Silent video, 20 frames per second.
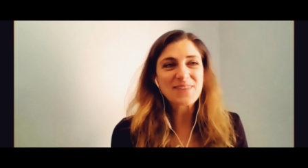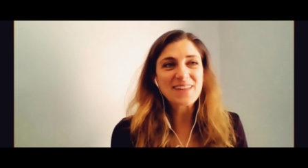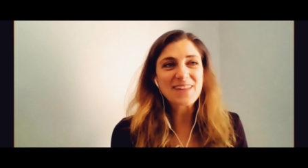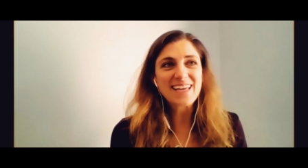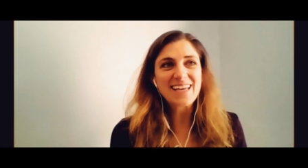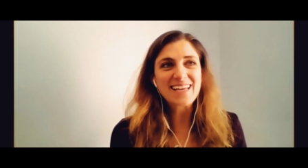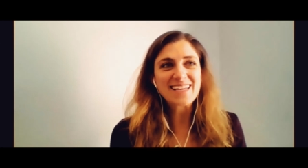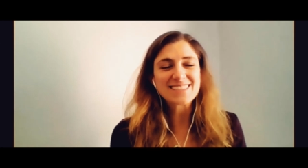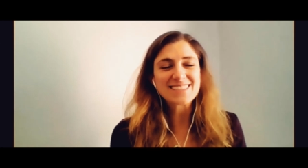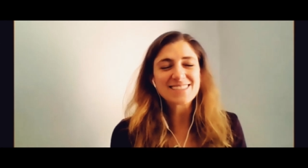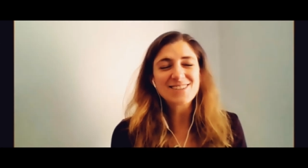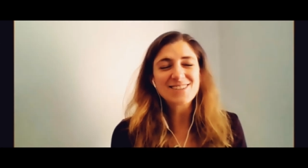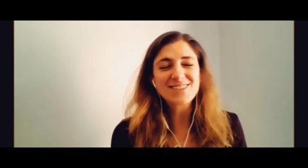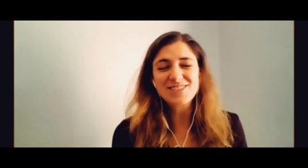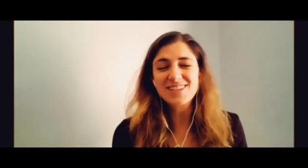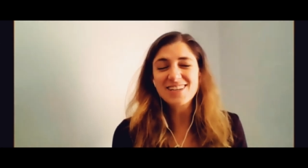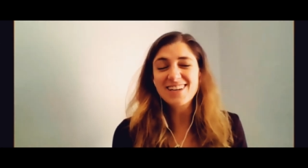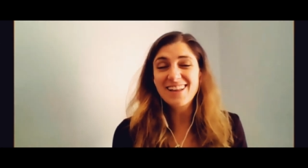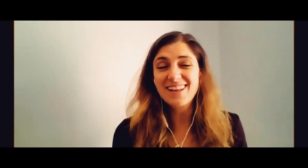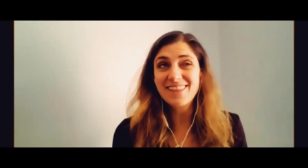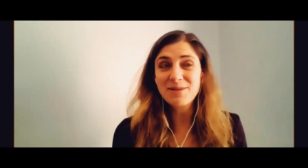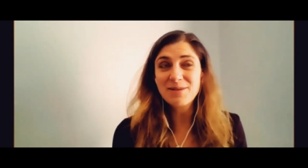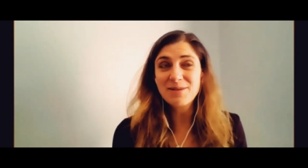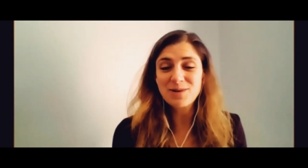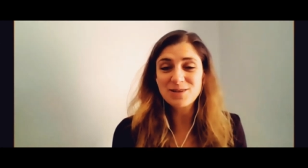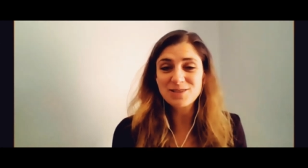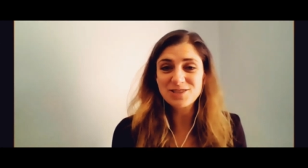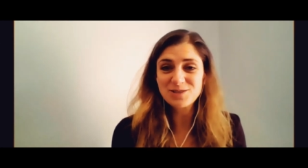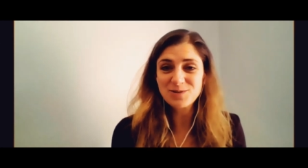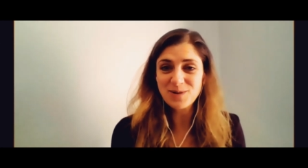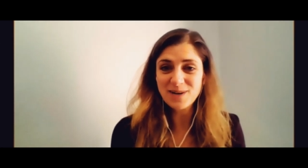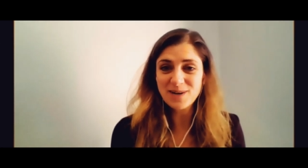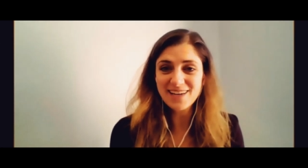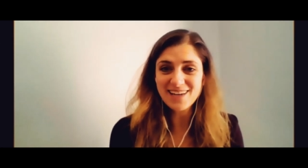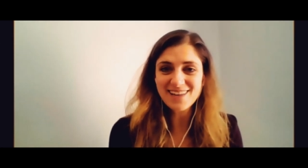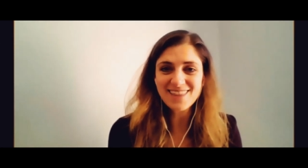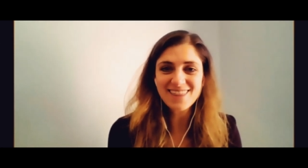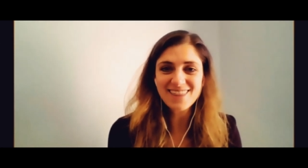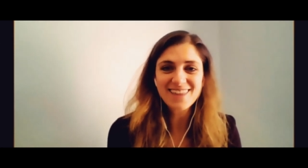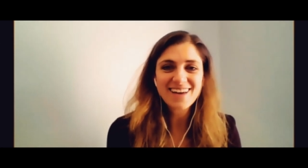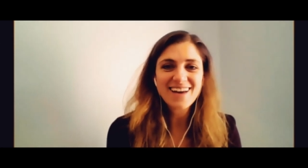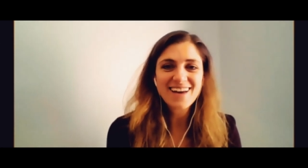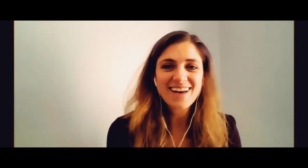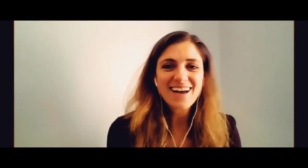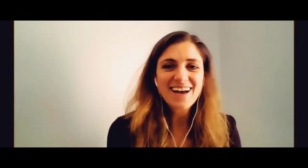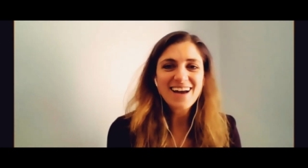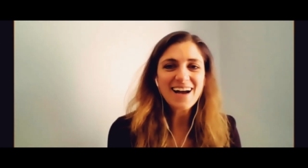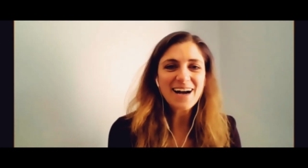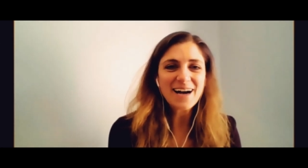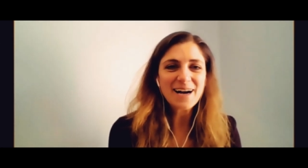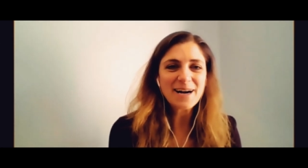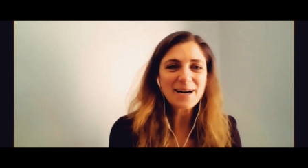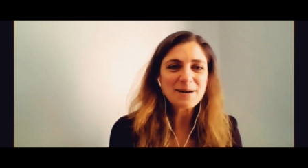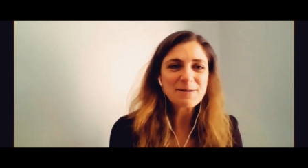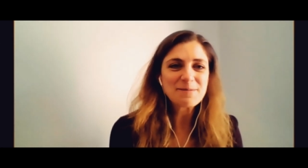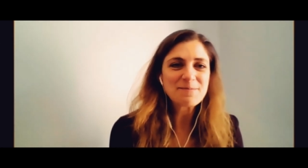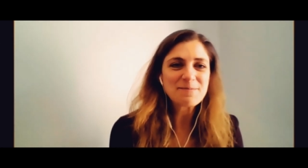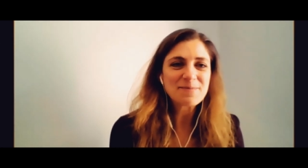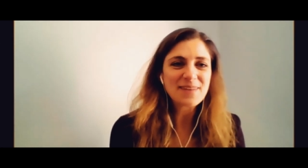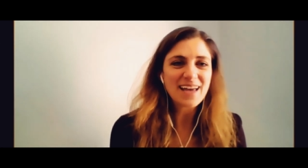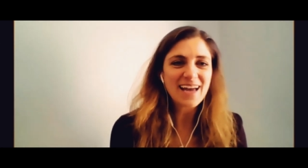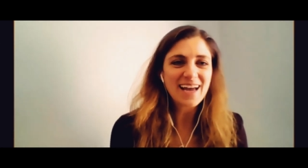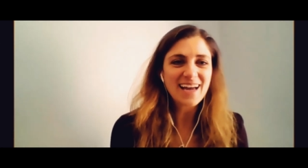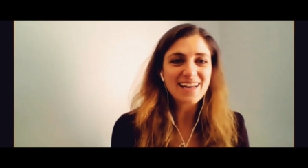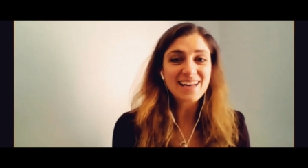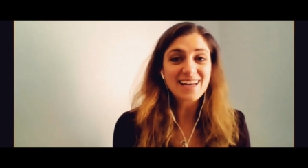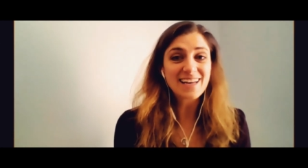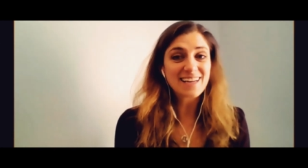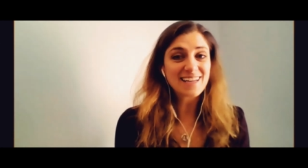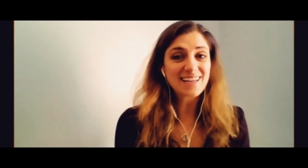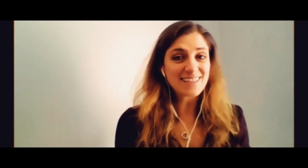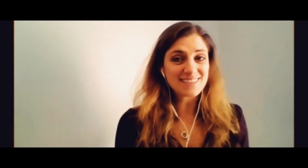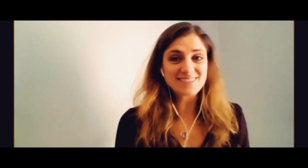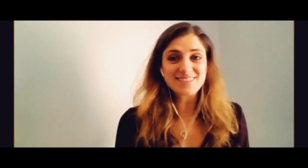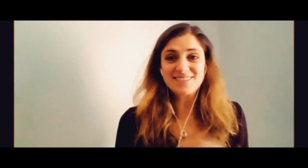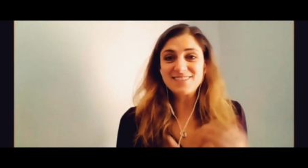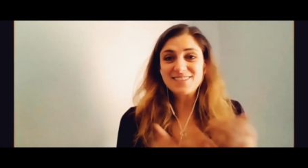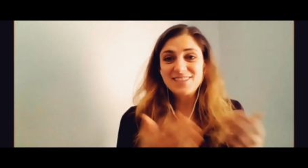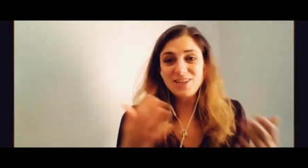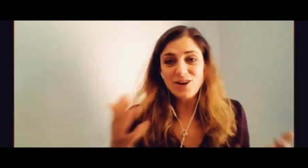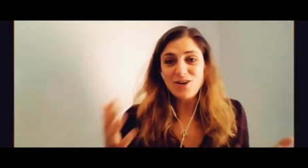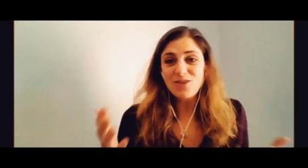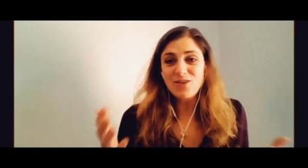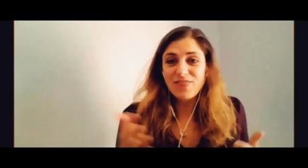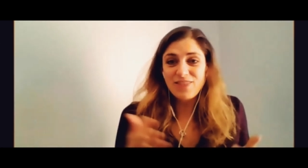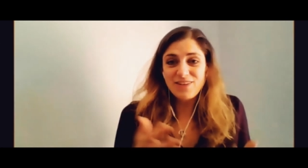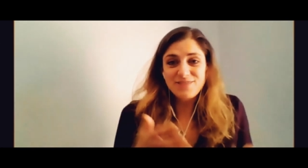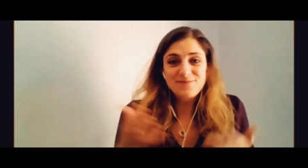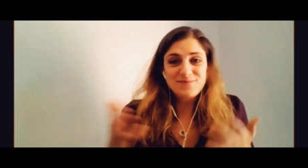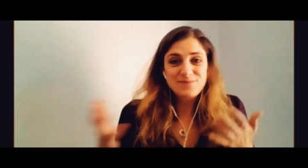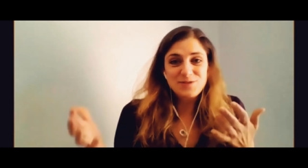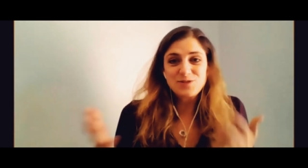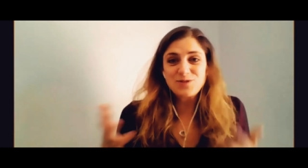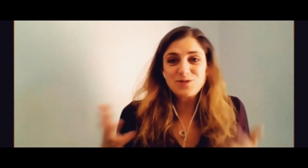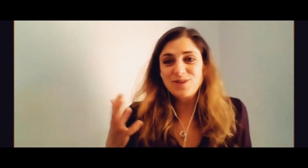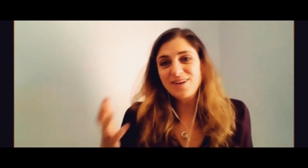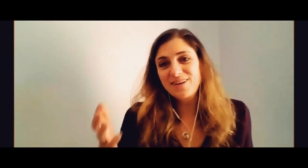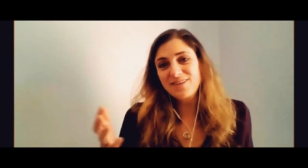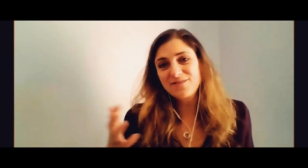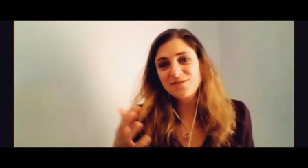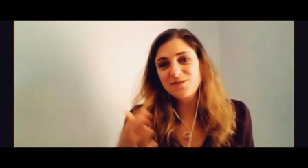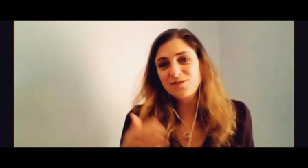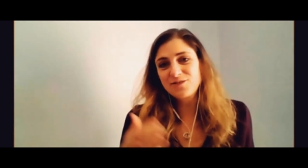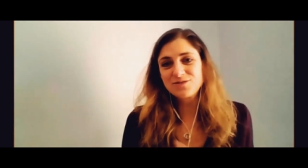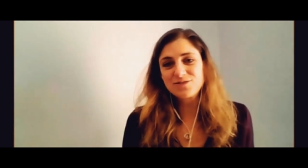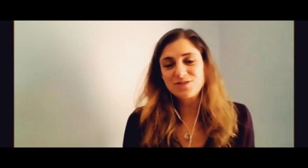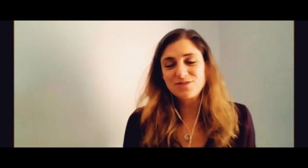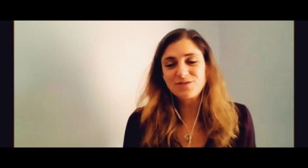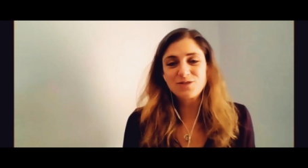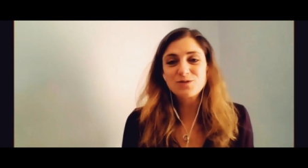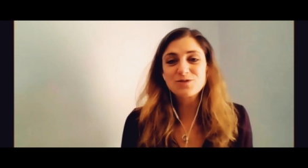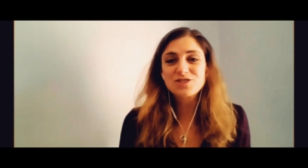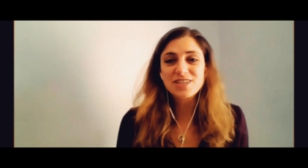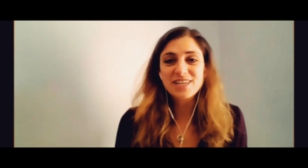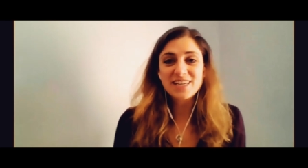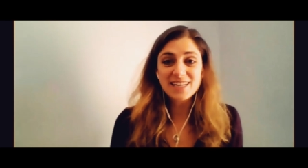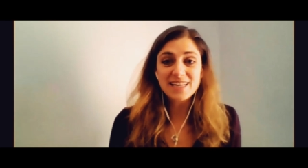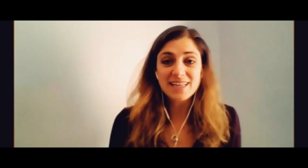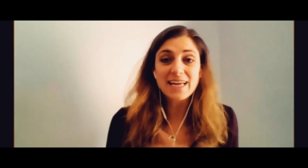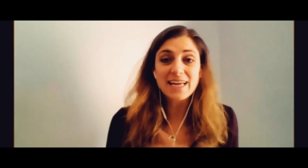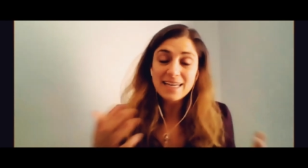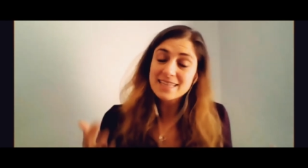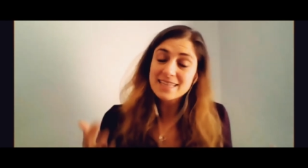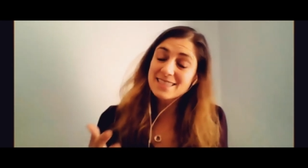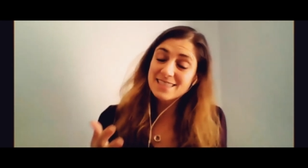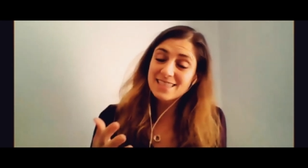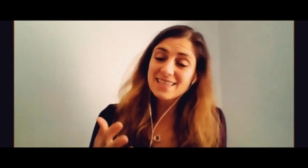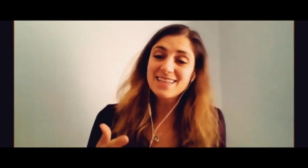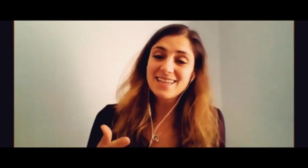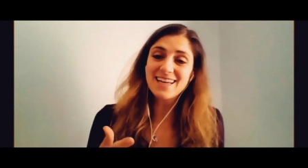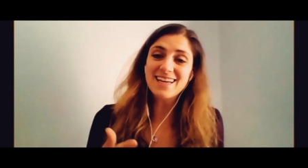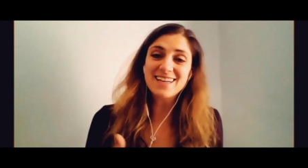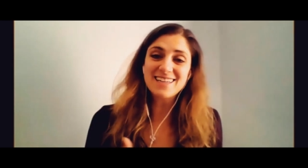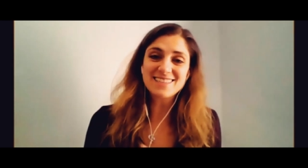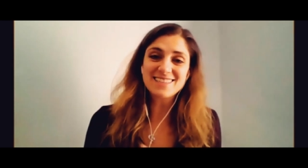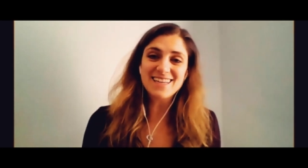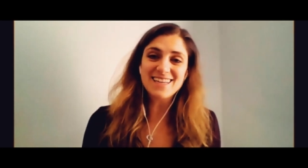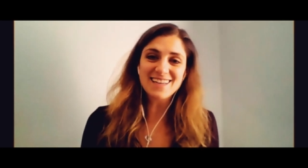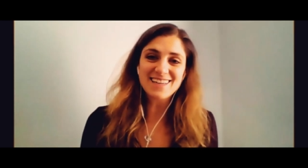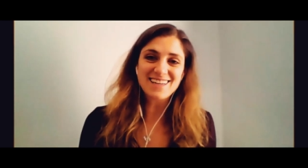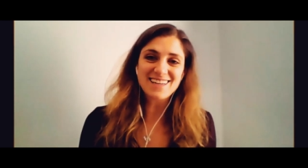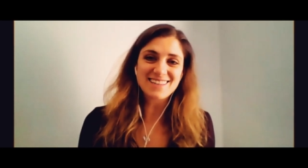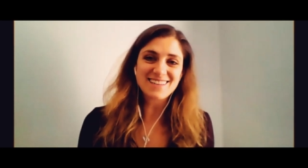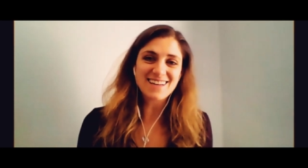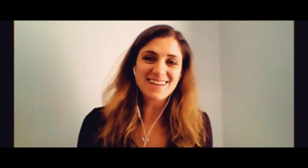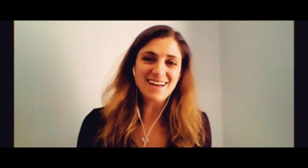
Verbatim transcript: is launching on, I think, March 20th. And it is, you know, the story of sort of Gucci killing, and it is in Italian,